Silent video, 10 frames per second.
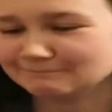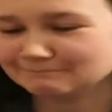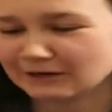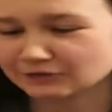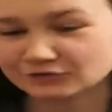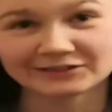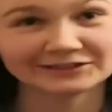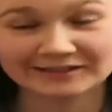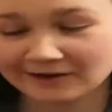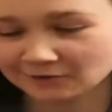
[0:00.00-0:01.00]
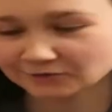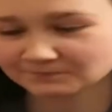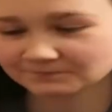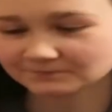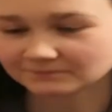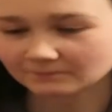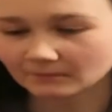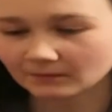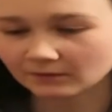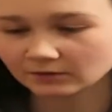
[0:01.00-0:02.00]
Bellatrix yelled.
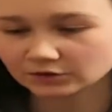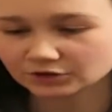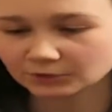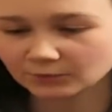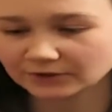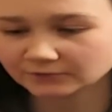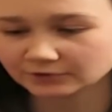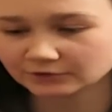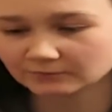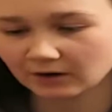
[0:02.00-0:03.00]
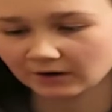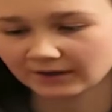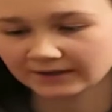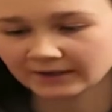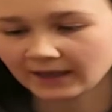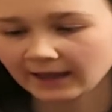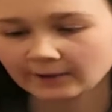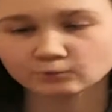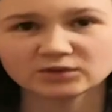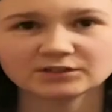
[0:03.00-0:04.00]
She went up to Hermione
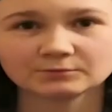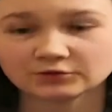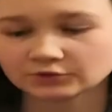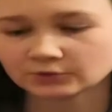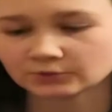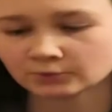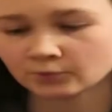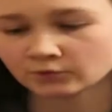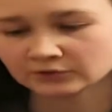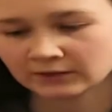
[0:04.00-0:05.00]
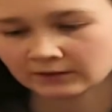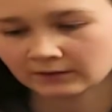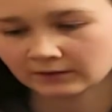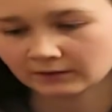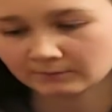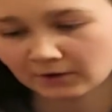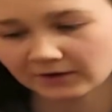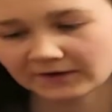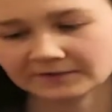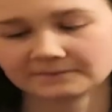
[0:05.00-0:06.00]
and whispered towards
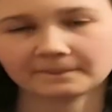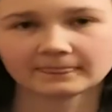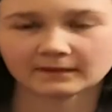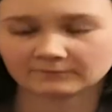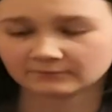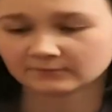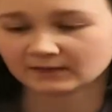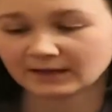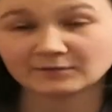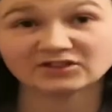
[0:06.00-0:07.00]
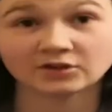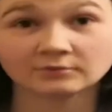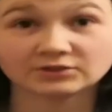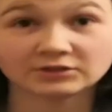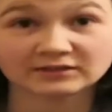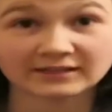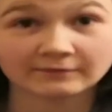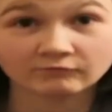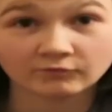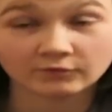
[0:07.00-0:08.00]
Hermione. How many times you got to
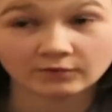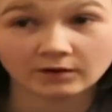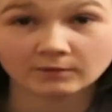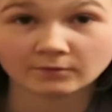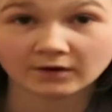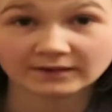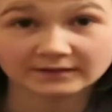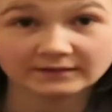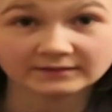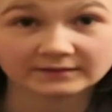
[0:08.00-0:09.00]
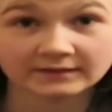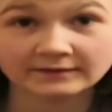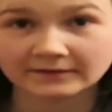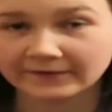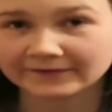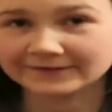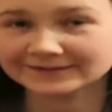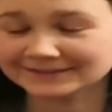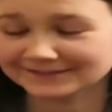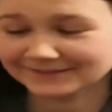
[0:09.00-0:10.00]
say Hermione in this, eh?
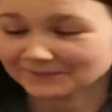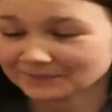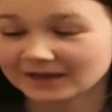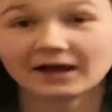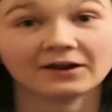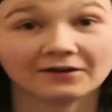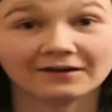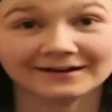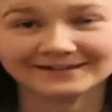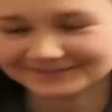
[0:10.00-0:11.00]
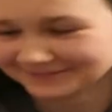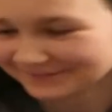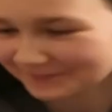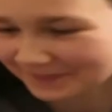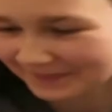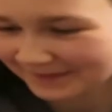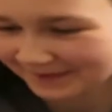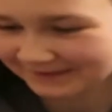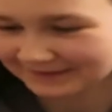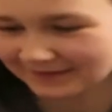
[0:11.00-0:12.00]
A lot.
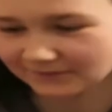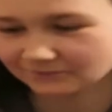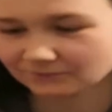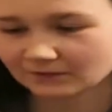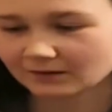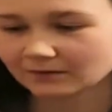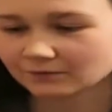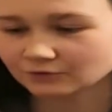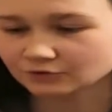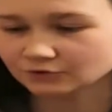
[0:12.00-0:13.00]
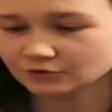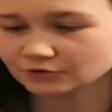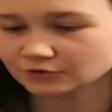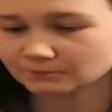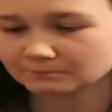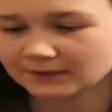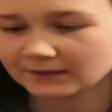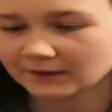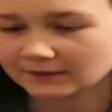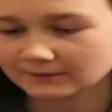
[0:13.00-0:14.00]
Okay. You should be
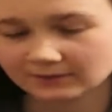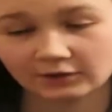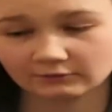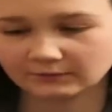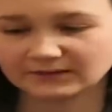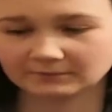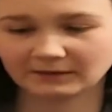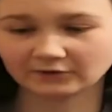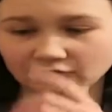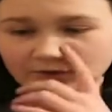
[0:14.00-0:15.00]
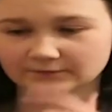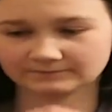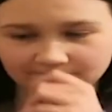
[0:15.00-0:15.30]
lucky. Oh, this is Bellatrix.